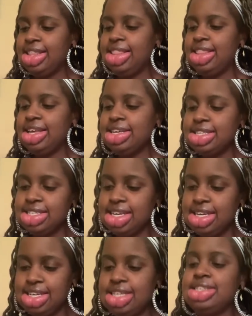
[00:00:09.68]
this
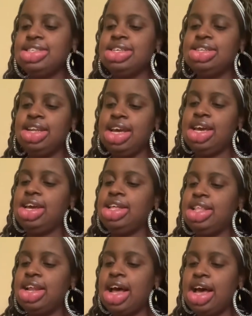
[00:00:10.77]
is the day
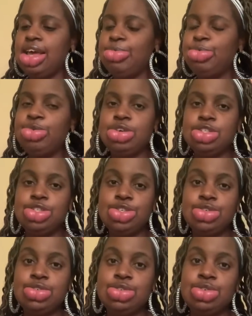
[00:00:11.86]
that I am going
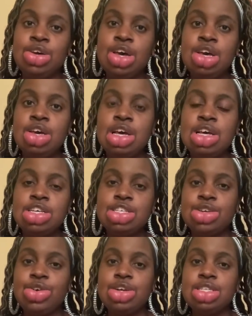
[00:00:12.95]
to
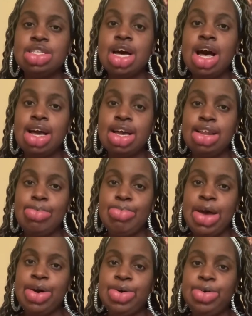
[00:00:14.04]
start talking
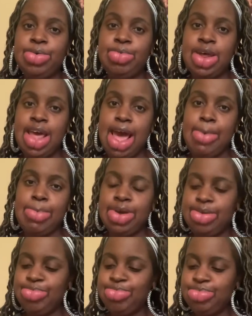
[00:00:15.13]
about what
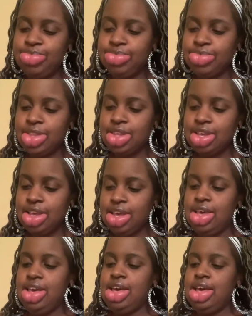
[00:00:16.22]
happened.
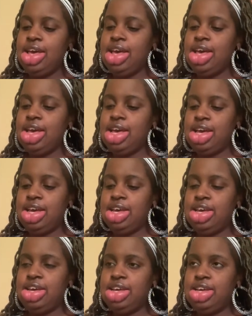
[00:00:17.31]

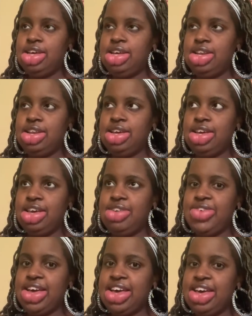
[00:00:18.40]
And
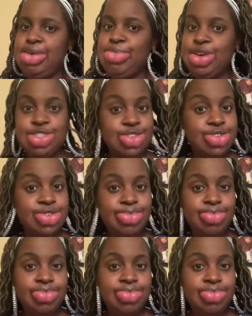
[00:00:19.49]
if I get emotional,